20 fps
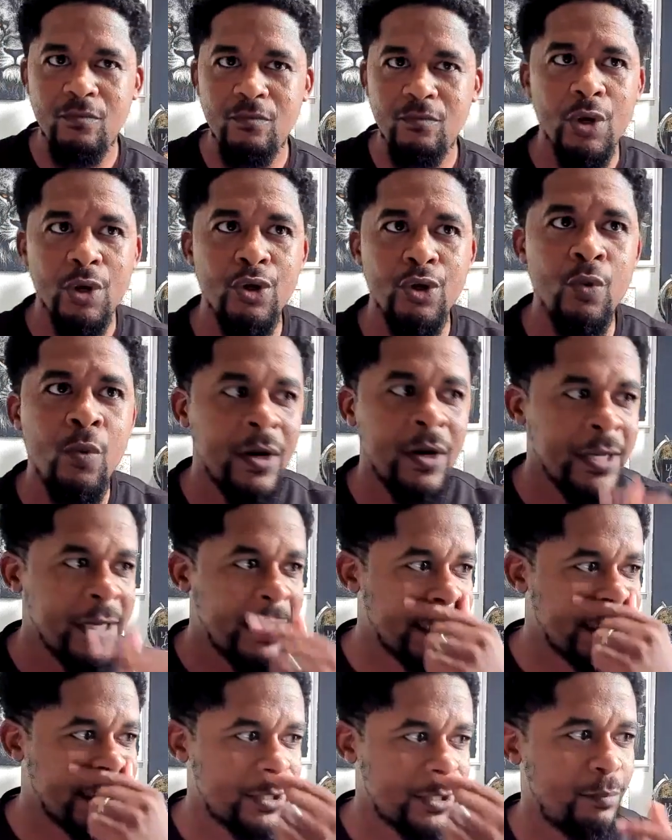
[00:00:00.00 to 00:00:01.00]
You want to
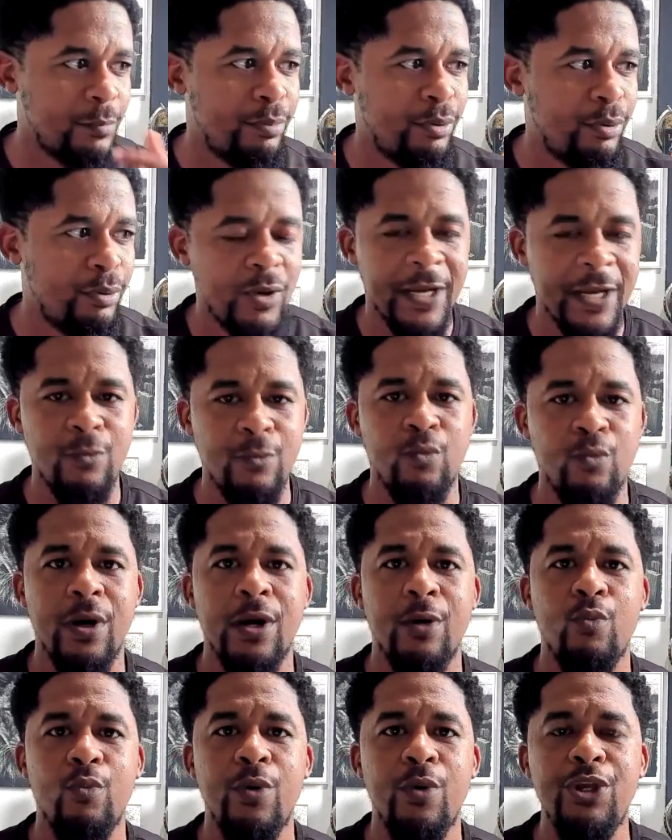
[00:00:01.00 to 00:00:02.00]
get to the point where
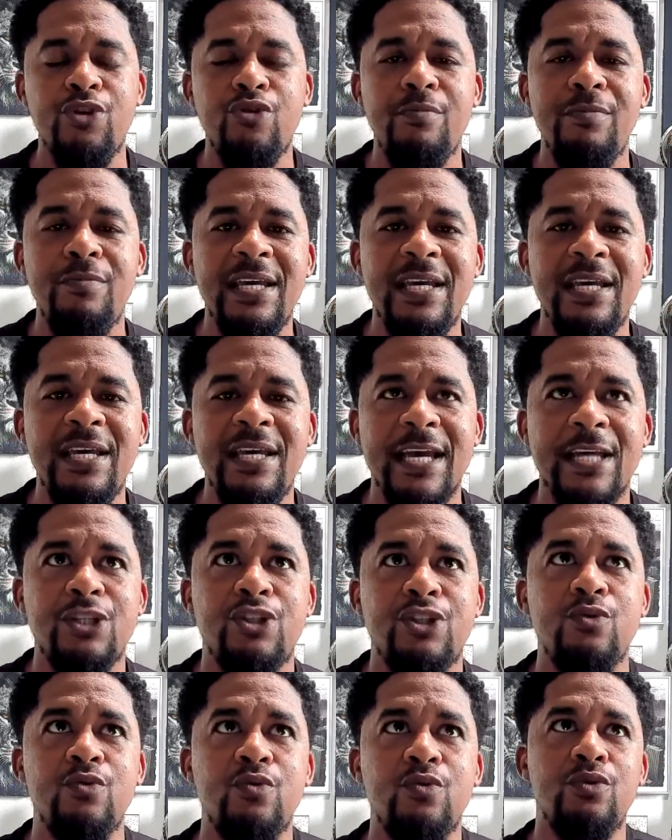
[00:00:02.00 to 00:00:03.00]
when you begin
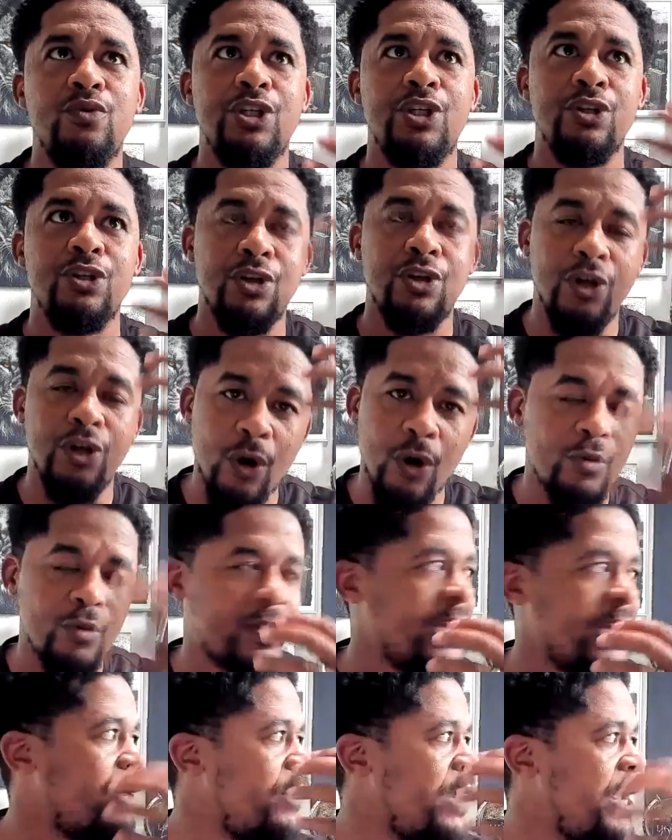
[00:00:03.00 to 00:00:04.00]
to go
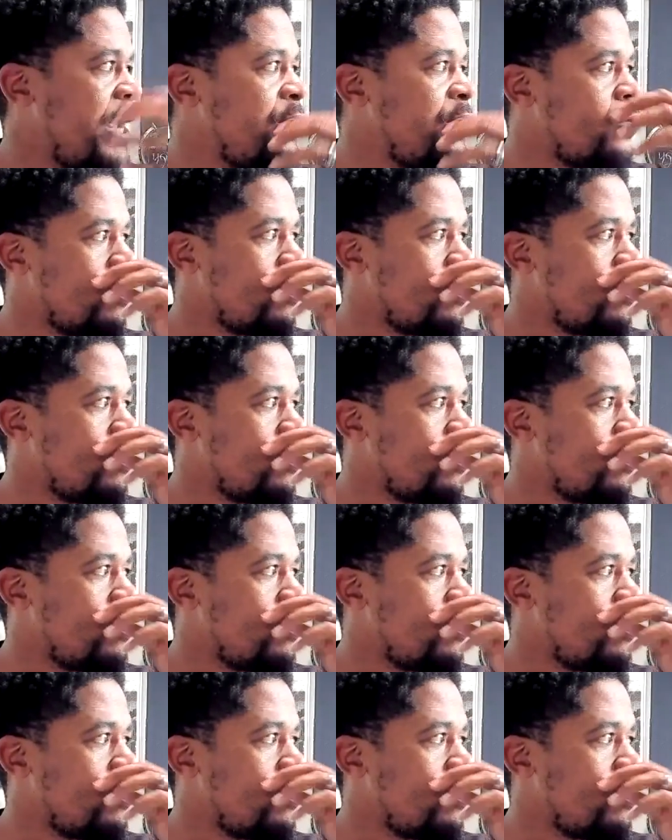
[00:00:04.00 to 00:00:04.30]
there in your